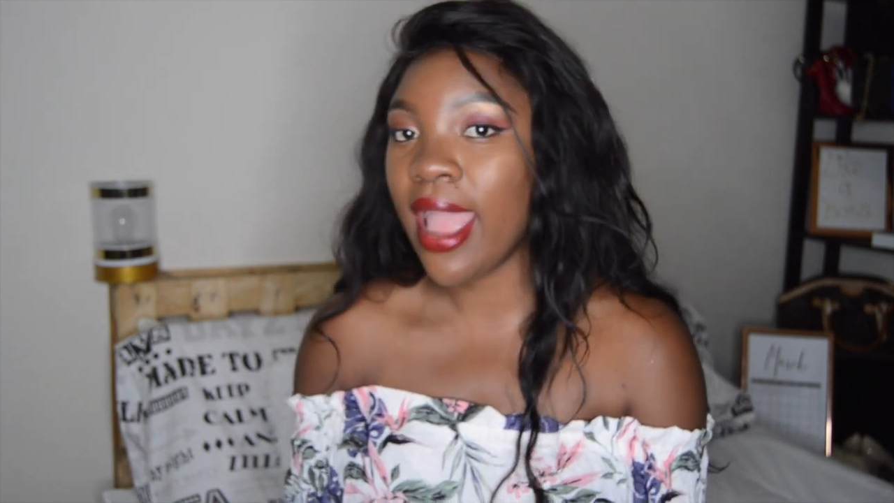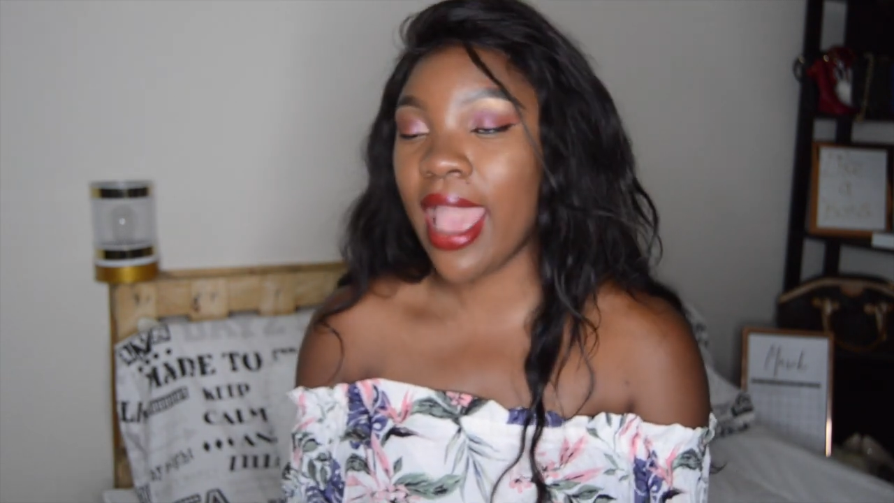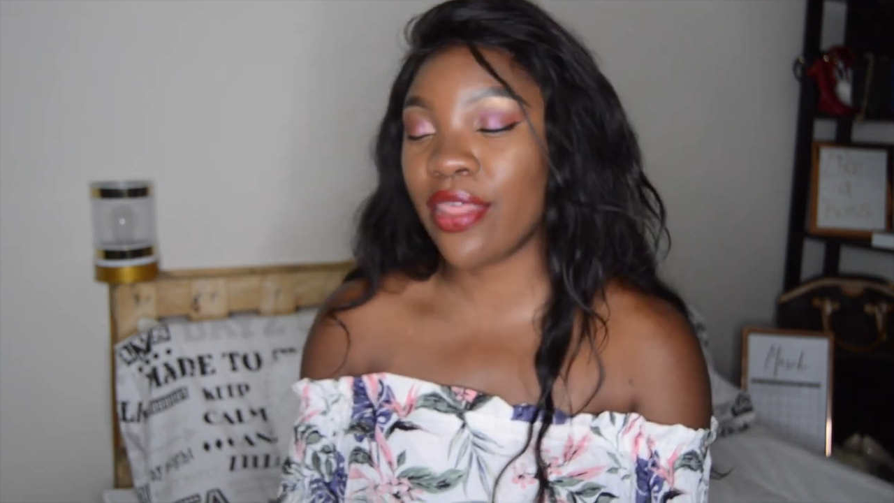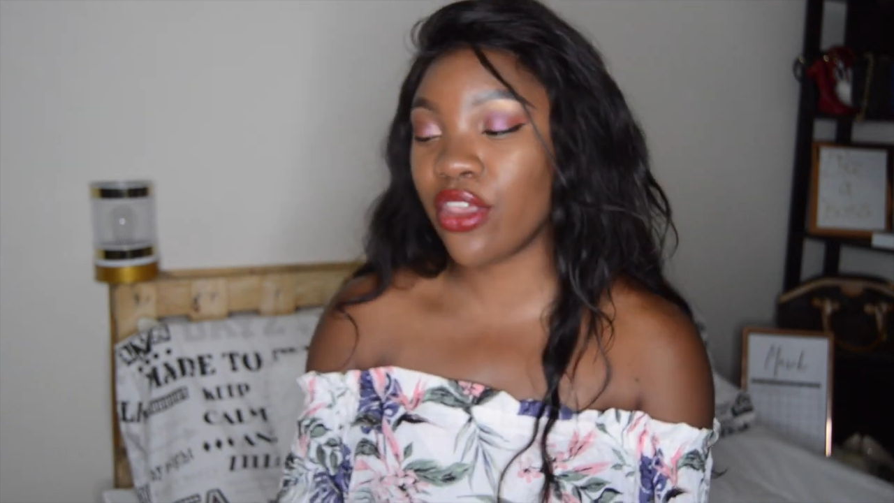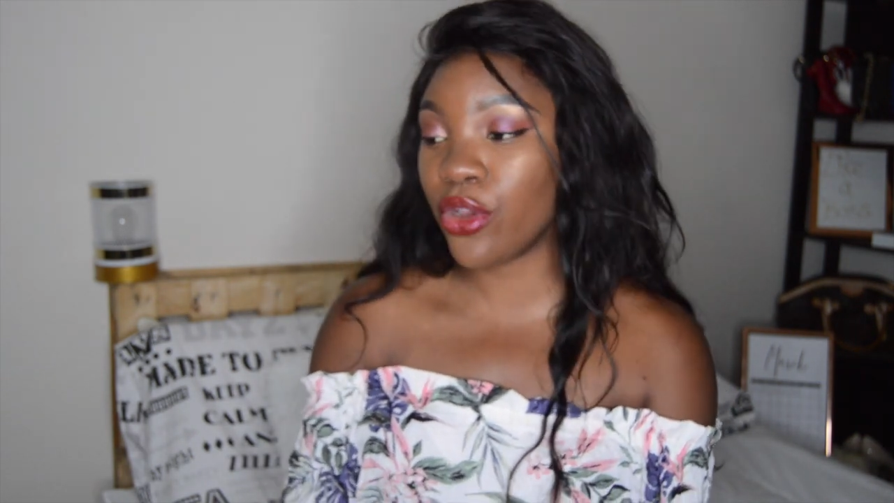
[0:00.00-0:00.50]

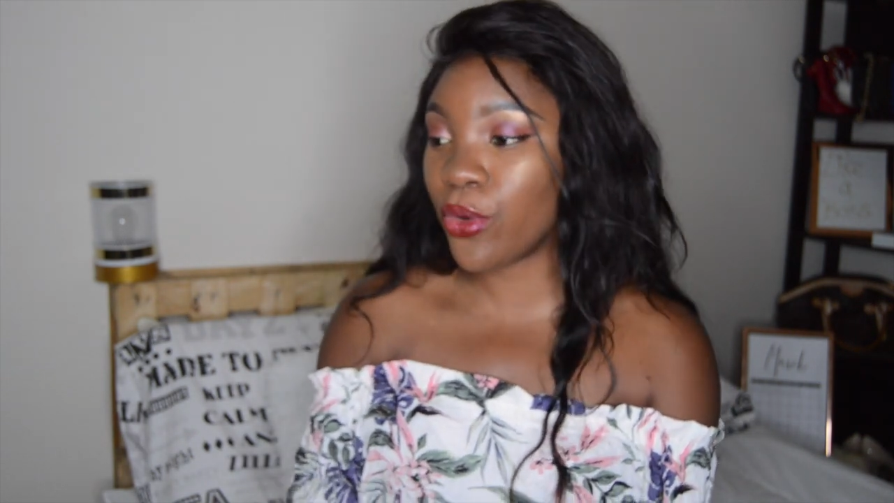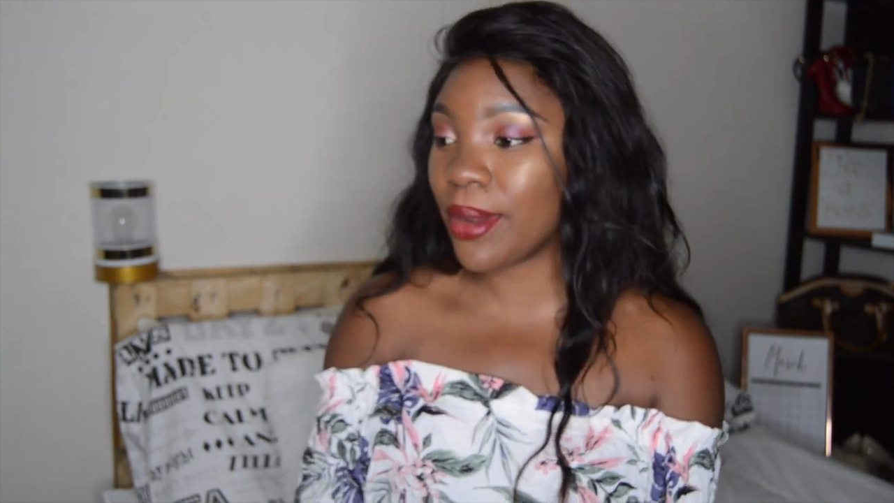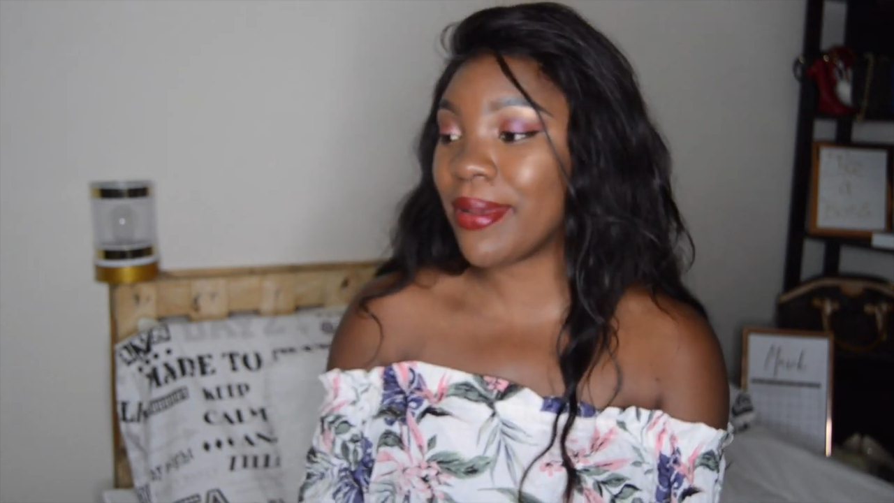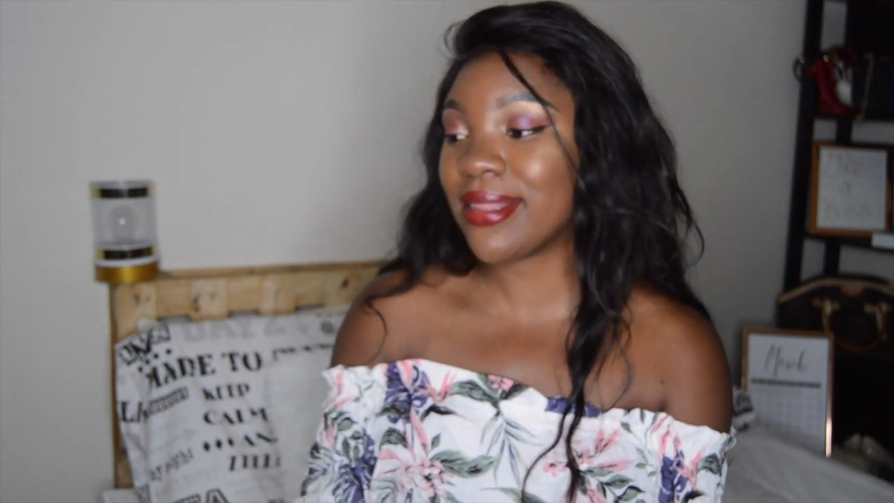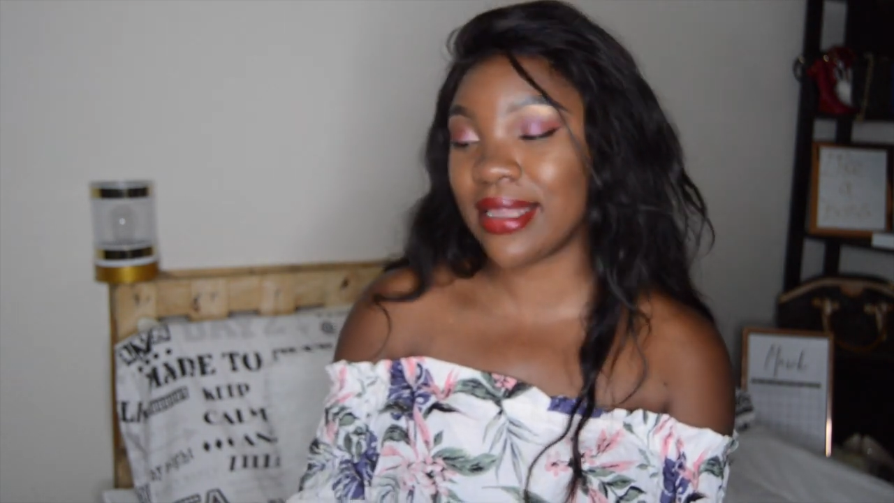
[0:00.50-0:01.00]
And the
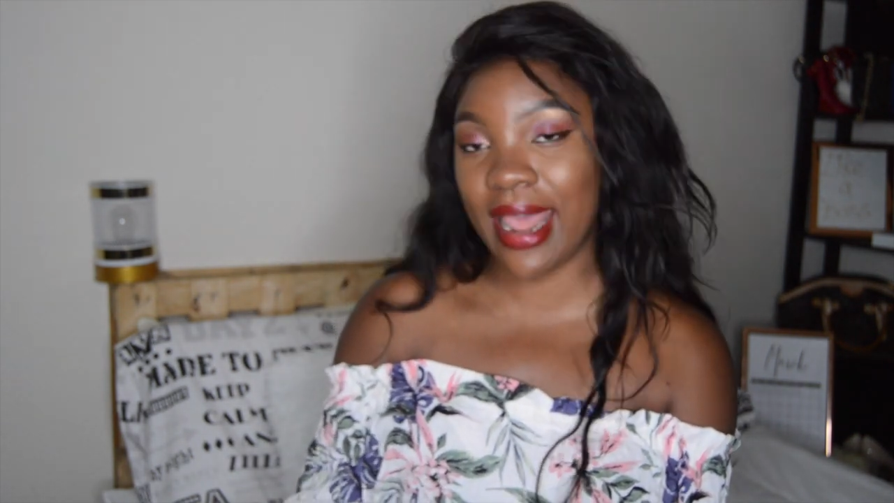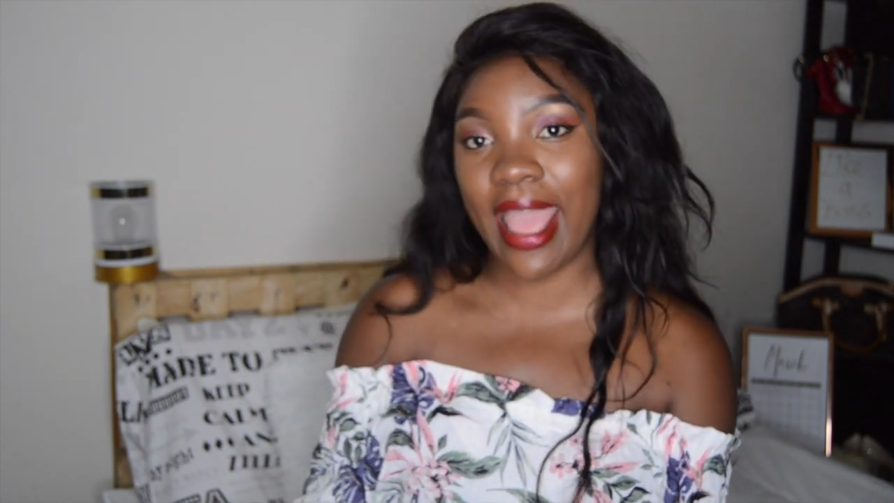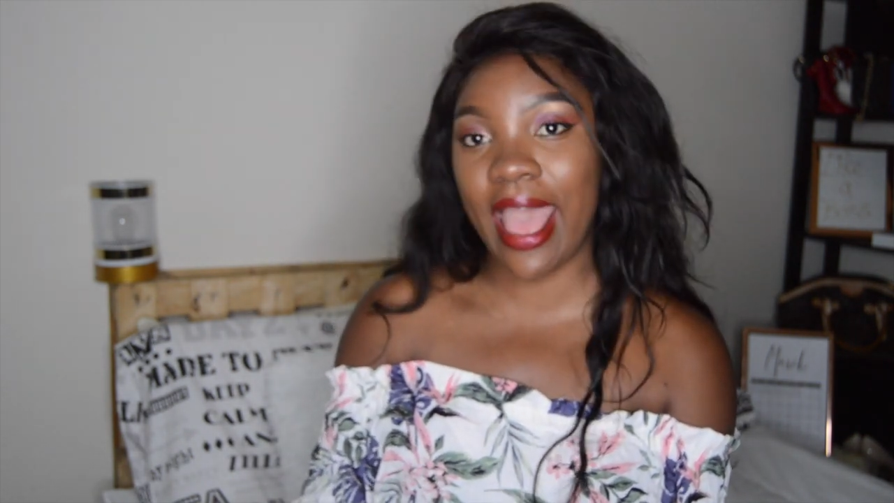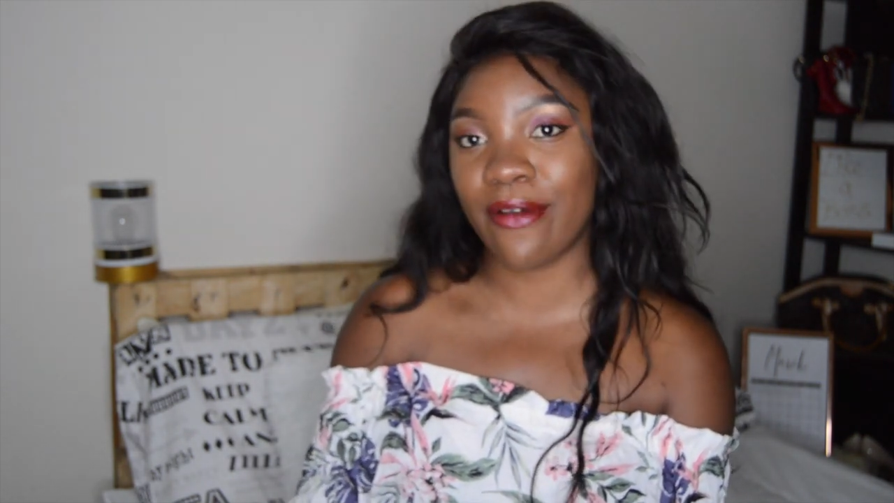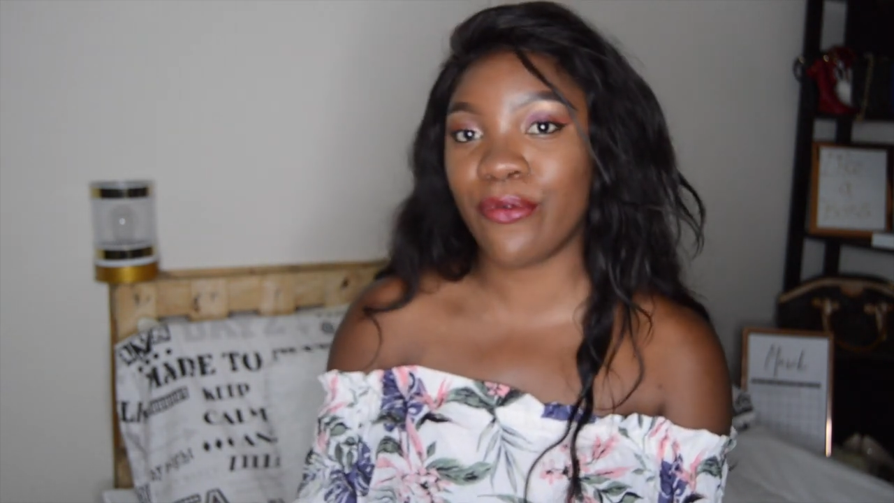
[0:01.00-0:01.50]
agreement that I
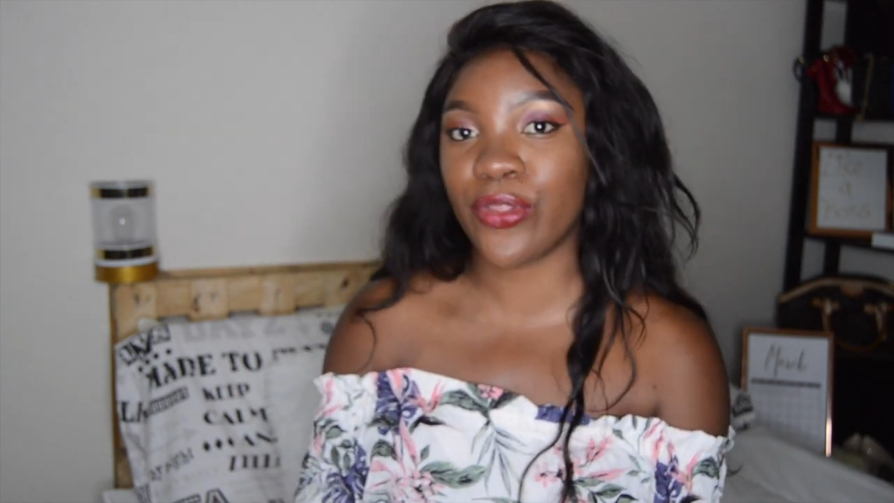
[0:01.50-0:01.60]
have